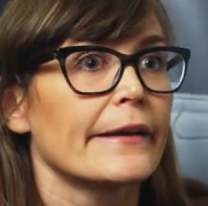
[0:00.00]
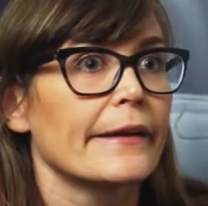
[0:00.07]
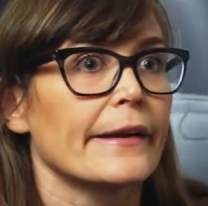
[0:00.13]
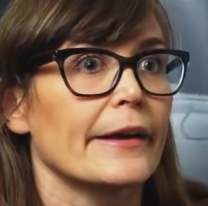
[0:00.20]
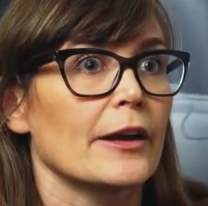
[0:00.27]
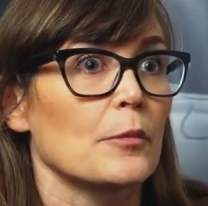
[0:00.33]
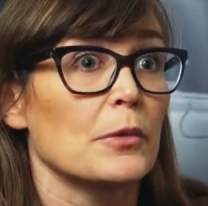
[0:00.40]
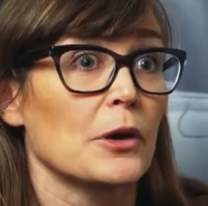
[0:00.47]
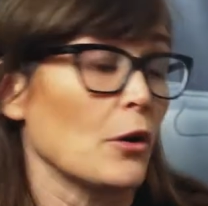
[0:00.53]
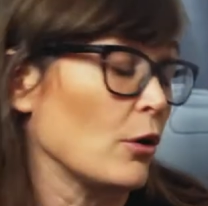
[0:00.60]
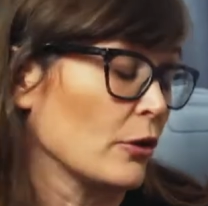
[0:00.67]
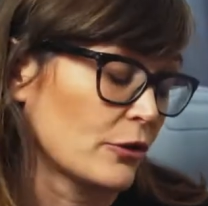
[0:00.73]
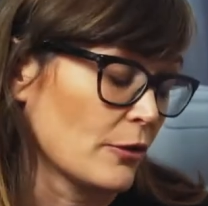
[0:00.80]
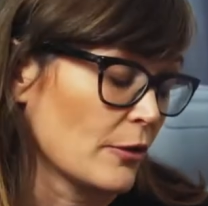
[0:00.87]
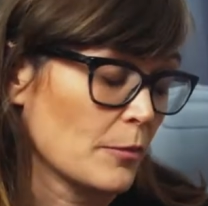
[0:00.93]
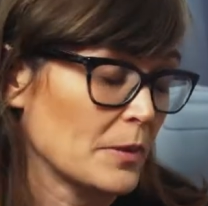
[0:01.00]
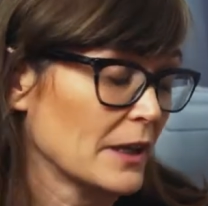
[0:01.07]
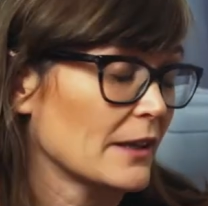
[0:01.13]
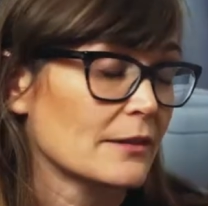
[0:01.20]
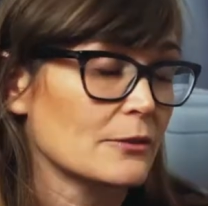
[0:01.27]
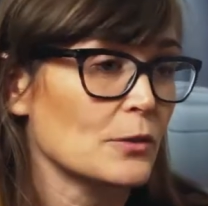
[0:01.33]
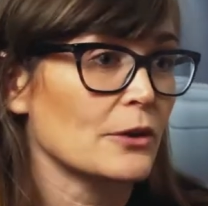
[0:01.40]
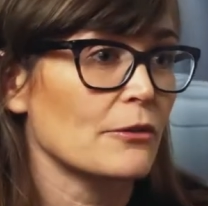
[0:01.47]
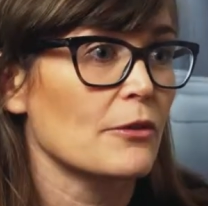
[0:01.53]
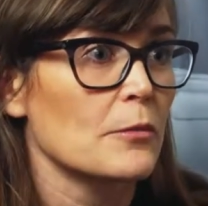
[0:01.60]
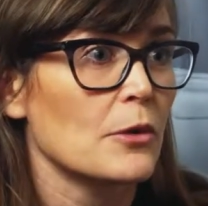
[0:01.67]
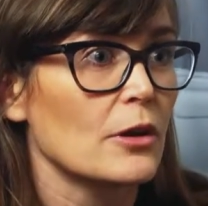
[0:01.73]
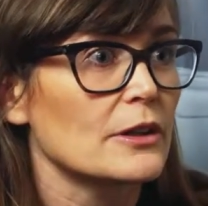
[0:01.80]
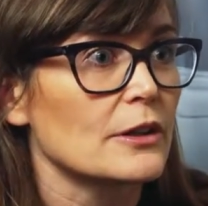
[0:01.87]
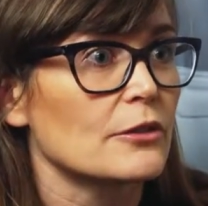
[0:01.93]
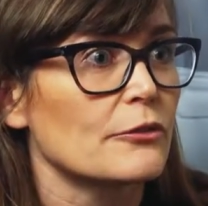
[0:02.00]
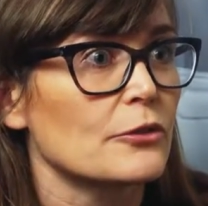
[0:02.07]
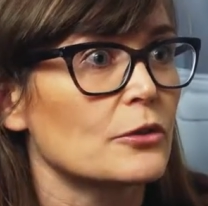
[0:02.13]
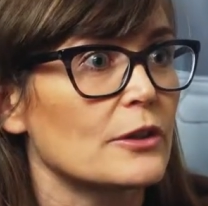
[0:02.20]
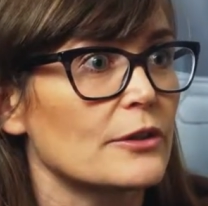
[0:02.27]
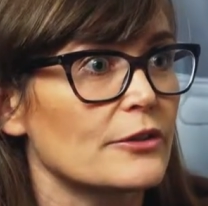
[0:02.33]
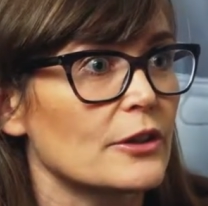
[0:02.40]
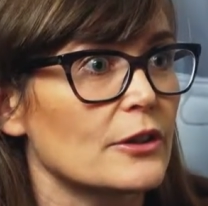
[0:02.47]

But also the biggest one of them all is, of course,